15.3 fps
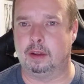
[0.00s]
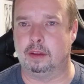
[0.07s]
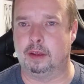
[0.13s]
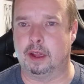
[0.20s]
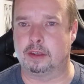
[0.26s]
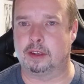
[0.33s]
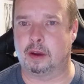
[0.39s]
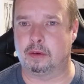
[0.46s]

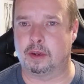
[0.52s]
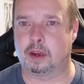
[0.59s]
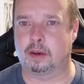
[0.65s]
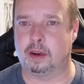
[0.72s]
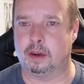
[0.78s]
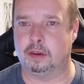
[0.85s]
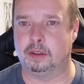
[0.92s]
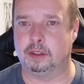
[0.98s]
that's how
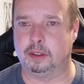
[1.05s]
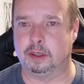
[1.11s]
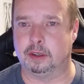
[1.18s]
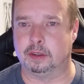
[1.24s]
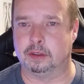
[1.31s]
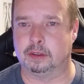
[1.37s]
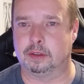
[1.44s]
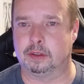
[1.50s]
technology
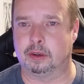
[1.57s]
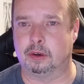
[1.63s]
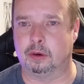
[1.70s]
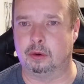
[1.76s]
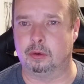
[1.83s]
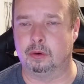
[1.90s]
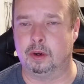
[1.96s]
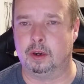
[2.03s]
is.
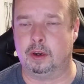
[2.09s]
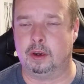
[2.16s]
So